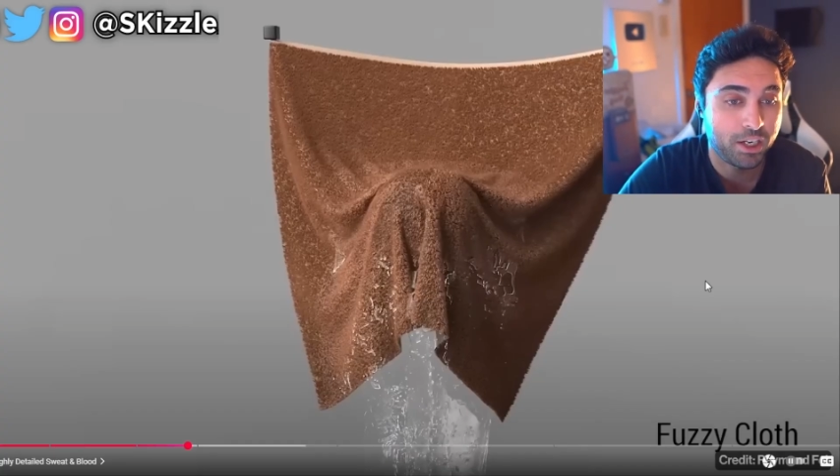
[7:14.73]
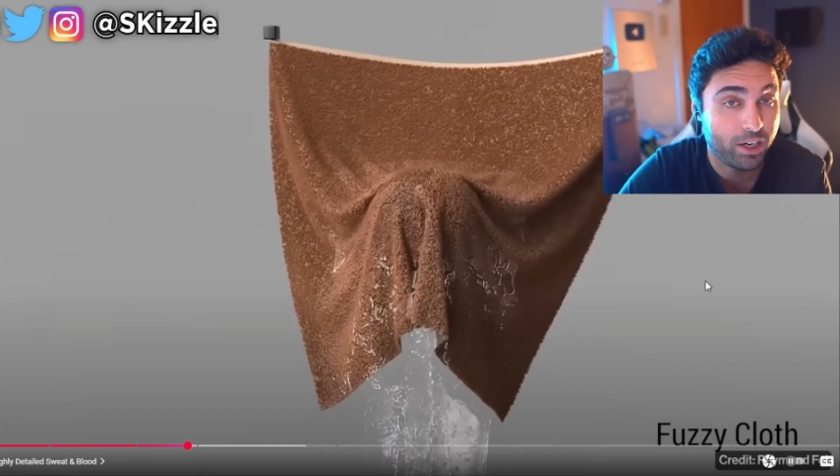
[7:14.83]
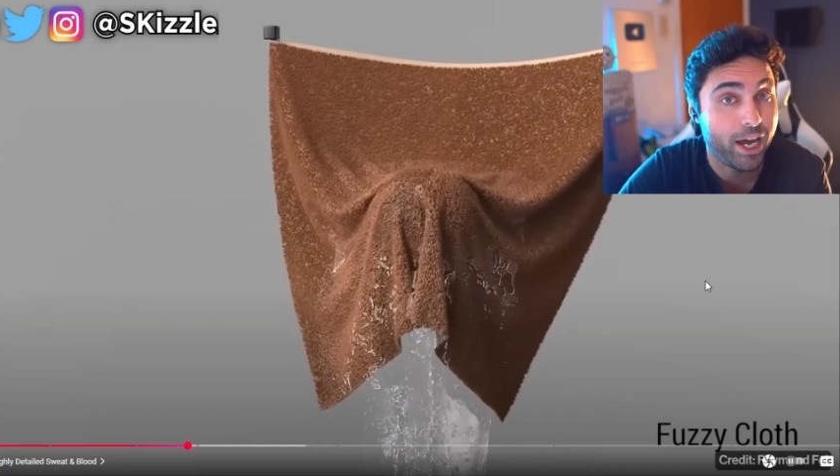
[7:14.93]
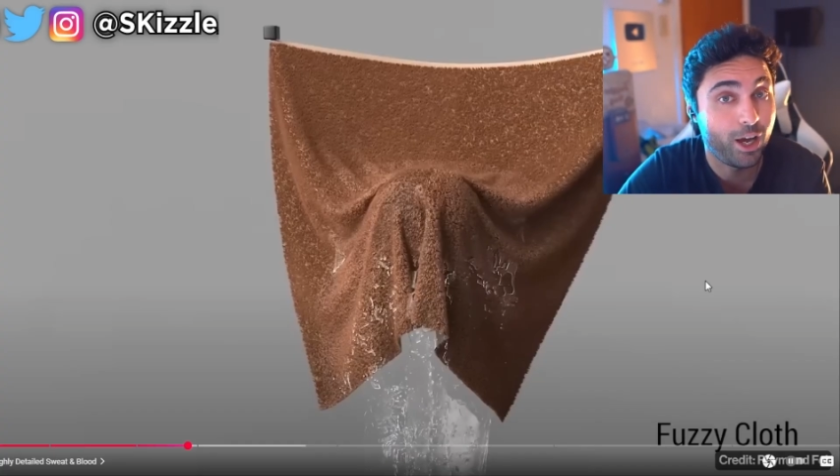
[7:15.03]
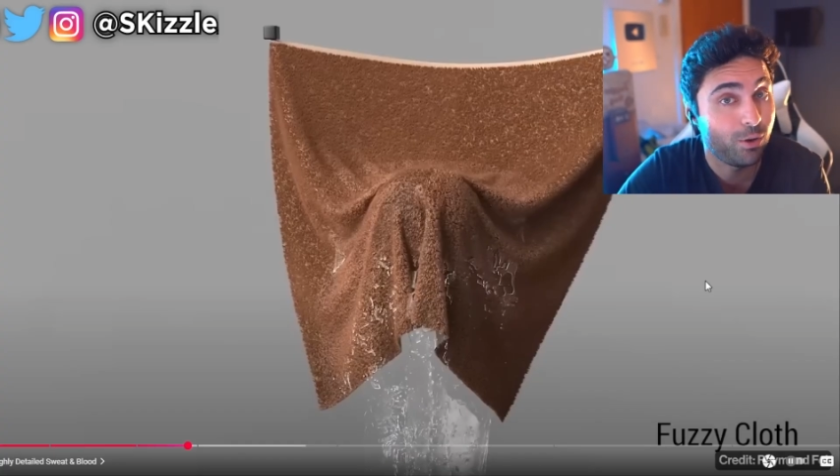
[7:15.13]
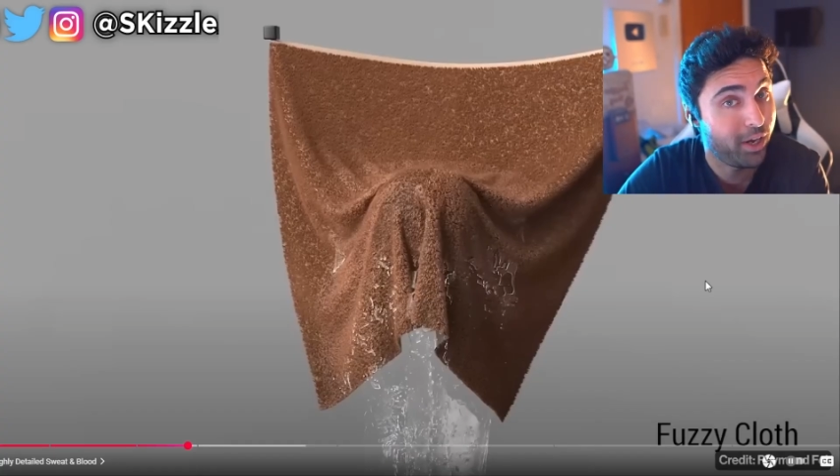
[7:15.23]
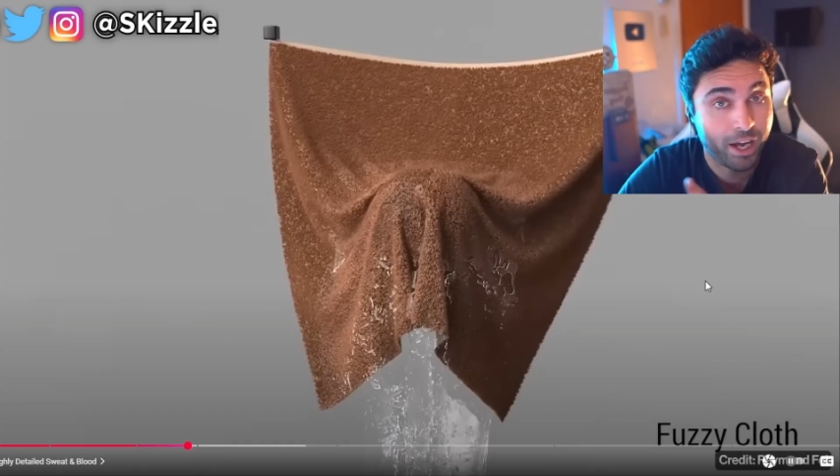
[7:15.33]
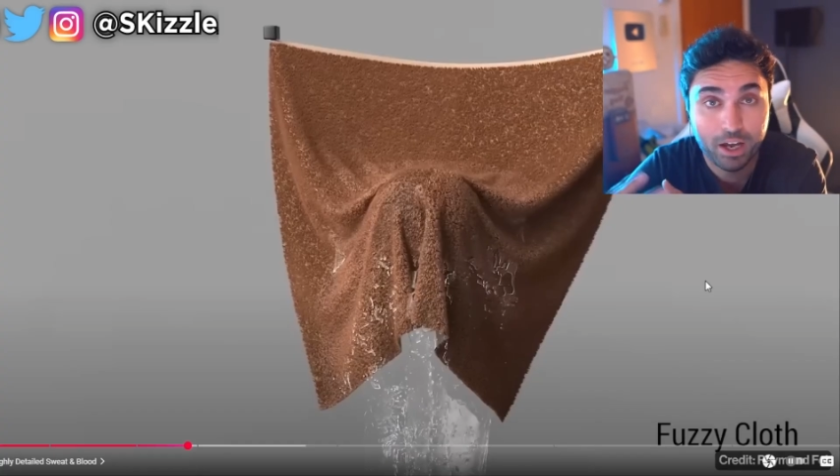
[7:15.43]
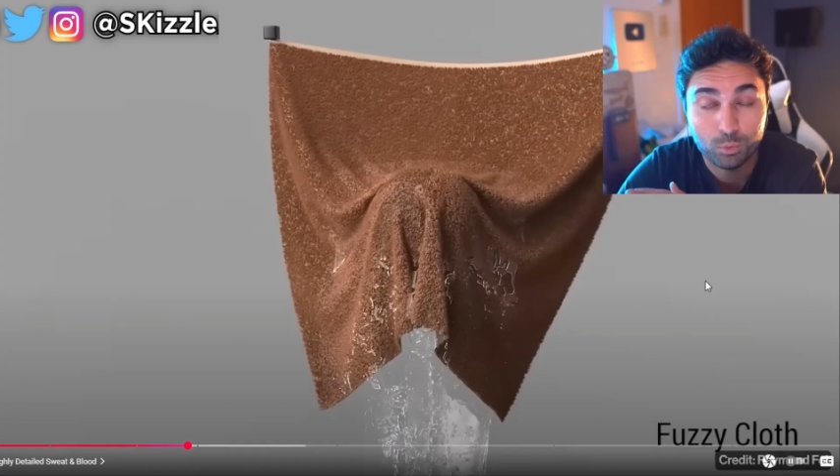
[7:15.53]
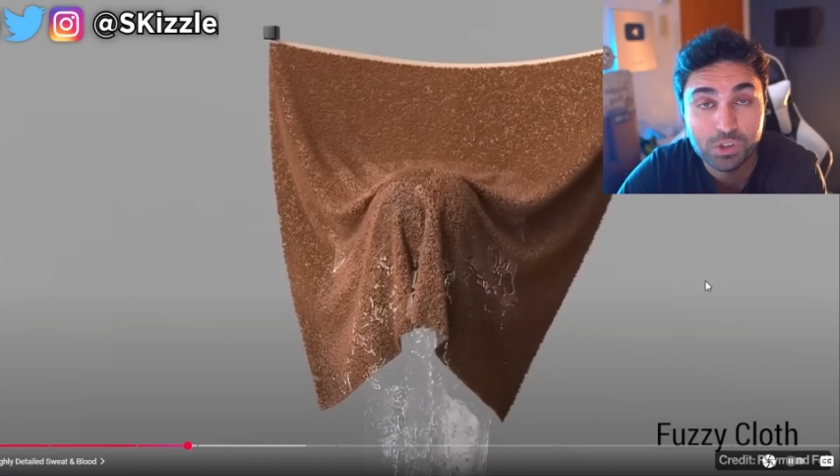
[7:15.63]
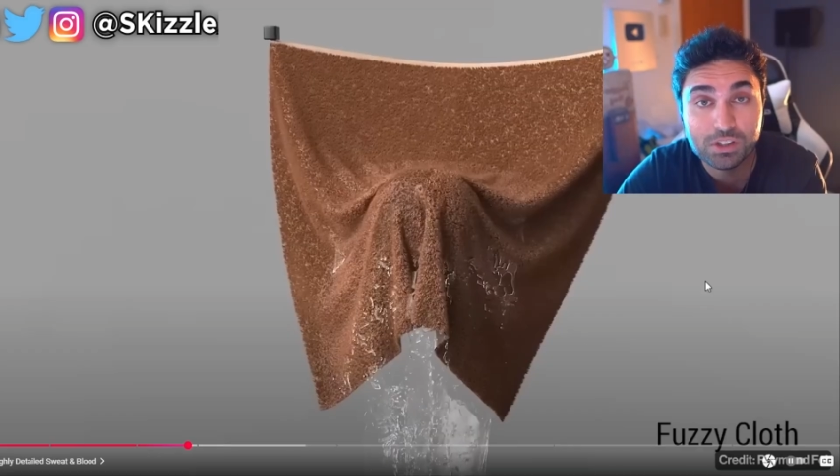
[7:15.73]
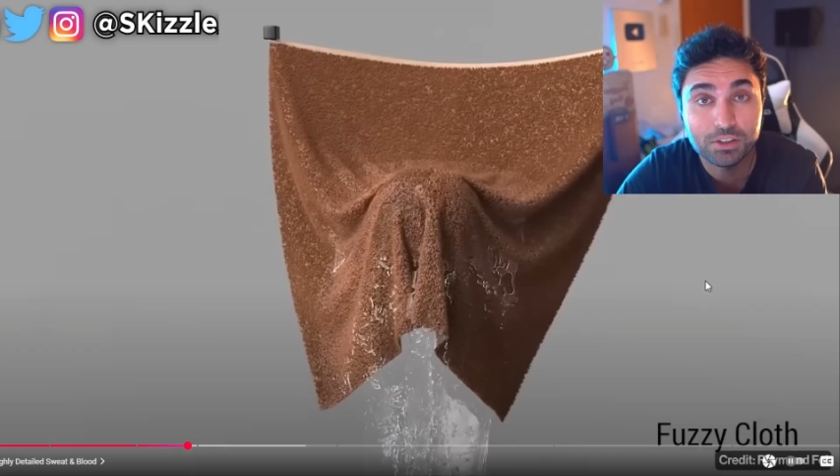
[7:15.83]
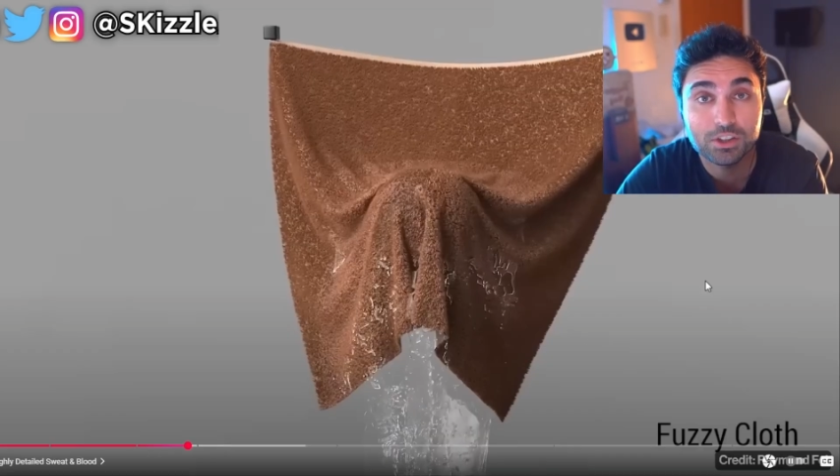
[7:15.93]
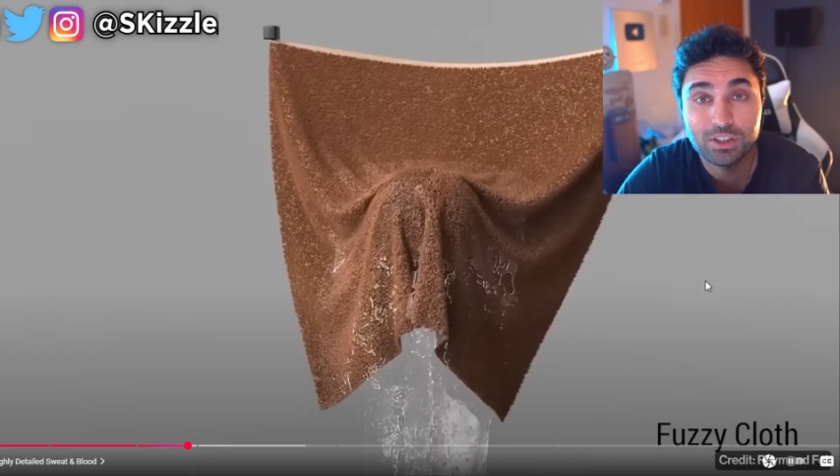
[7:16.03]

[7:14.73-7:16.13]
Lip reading: and now I recently